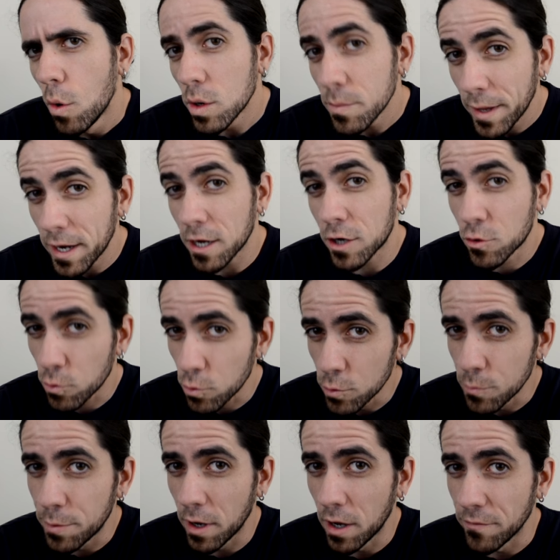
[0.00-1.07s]
What about a
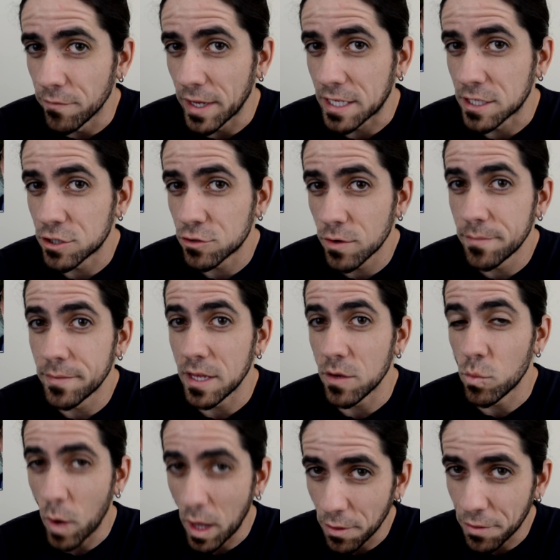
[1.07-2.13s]
group of extremely
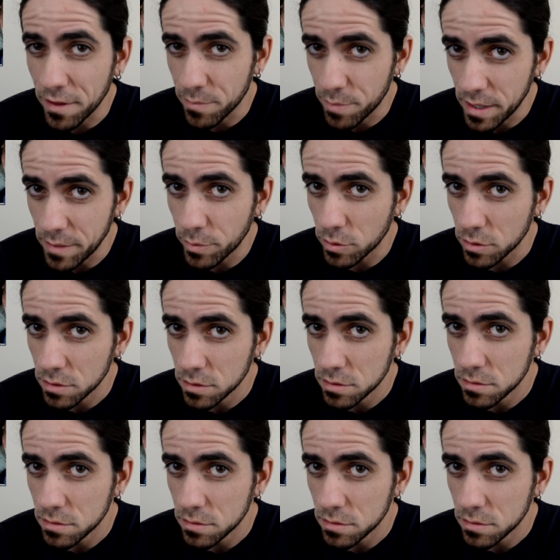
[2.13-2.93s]
wealthy people?